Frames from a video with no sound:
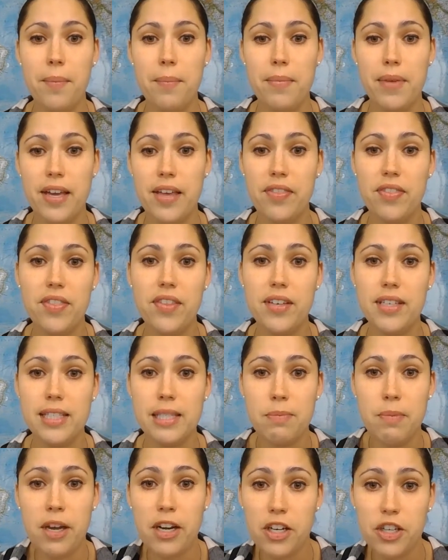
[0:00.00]
in the
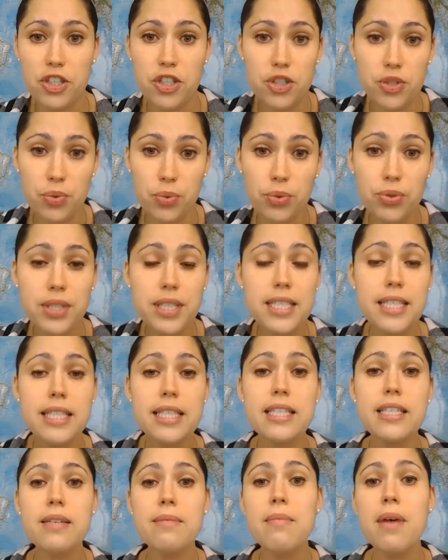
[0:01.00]
Spanish school
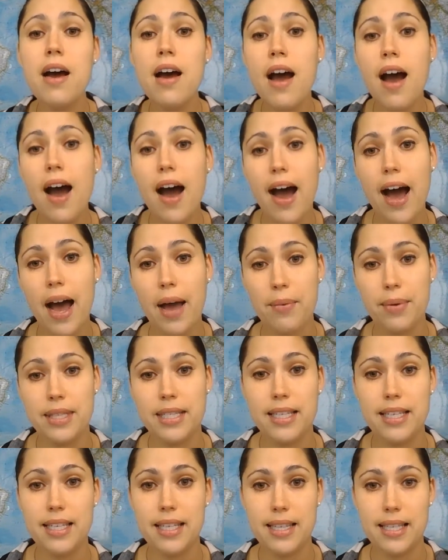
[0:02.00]
system, I would
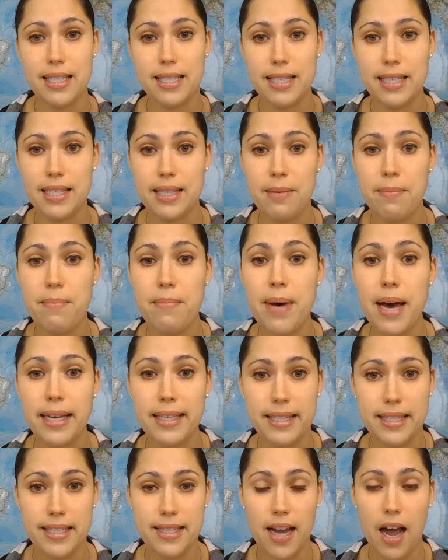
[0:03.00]
say that this is the
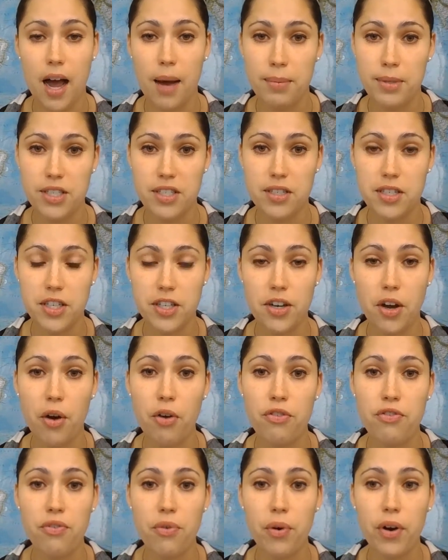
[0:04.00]
best option to go
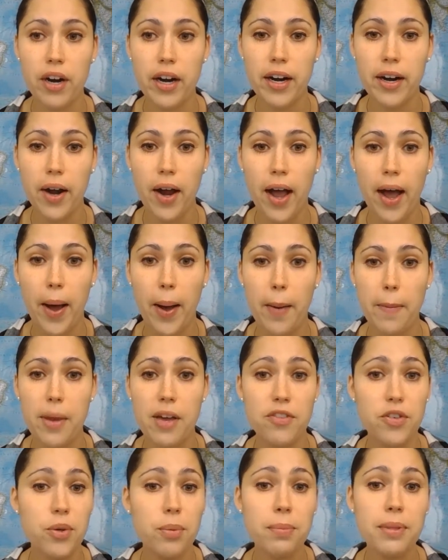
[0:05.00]
for. If
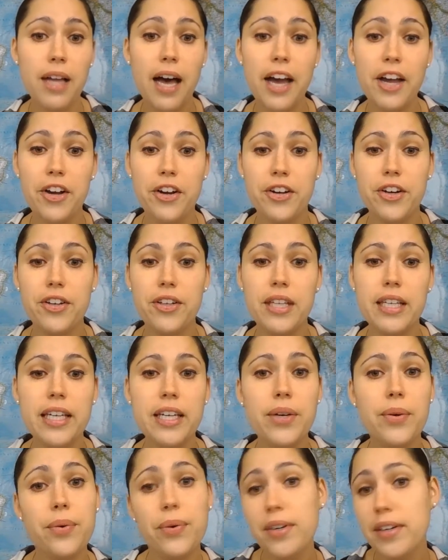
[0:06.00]
you apply early,
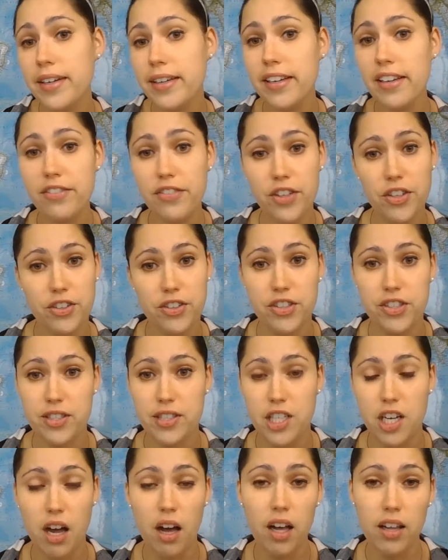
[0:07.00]
or if you're just
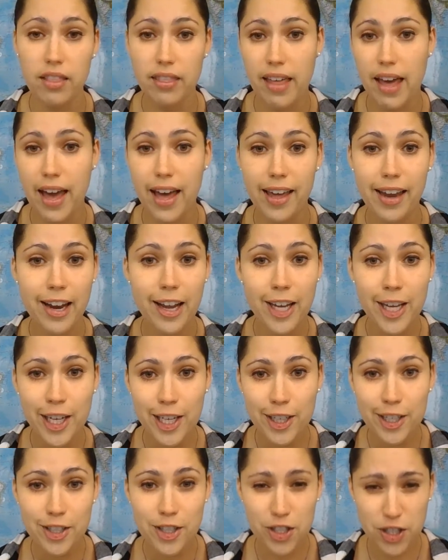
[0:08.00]
not that
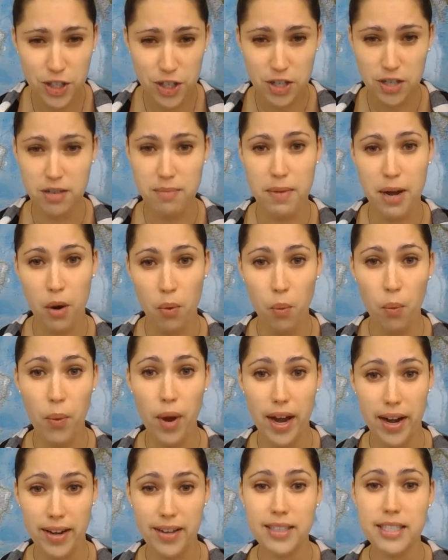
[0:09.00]
concerned about
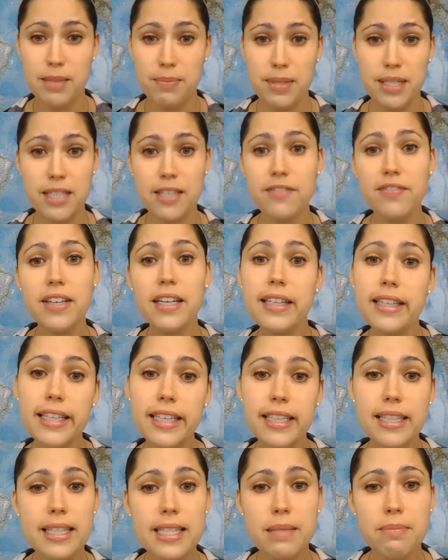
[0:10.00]
where specifically
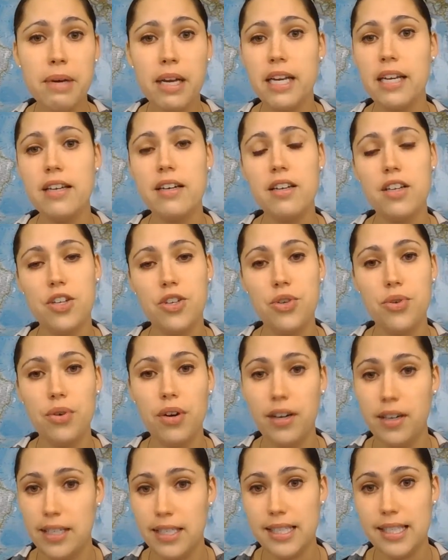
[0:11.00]
in Spain you
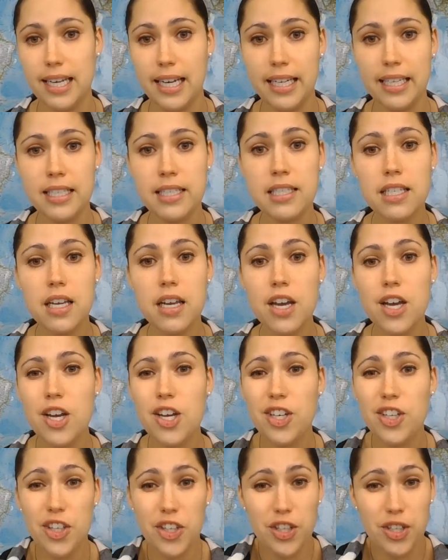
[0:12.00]
are assigned,
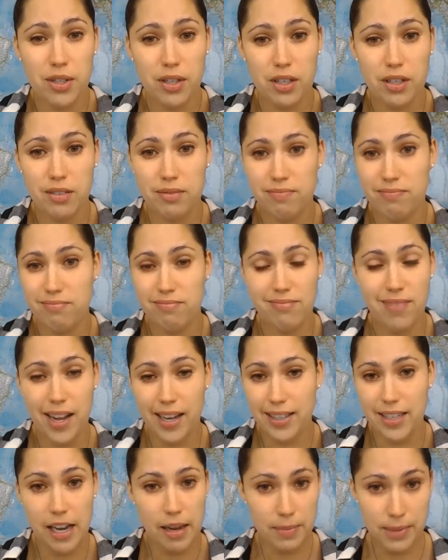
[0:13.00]
you're
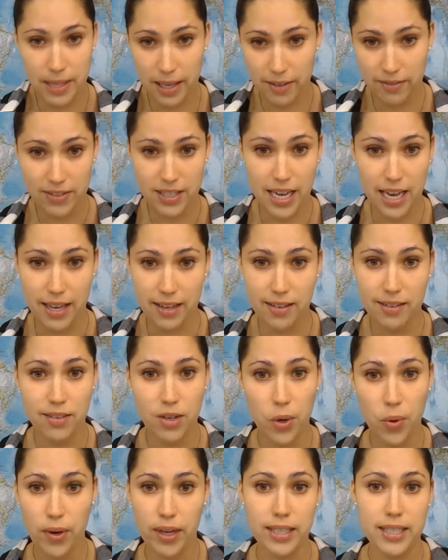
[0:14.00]
9 times out of 10
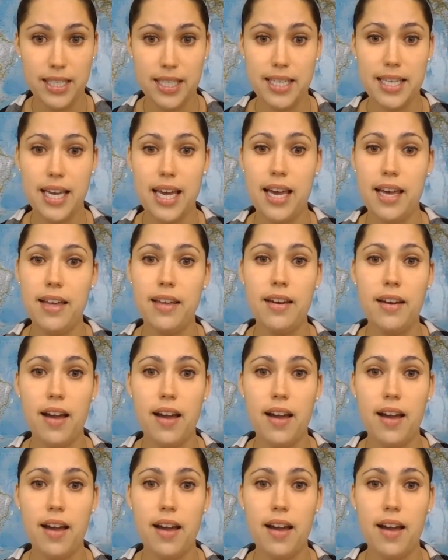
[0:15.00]
going to get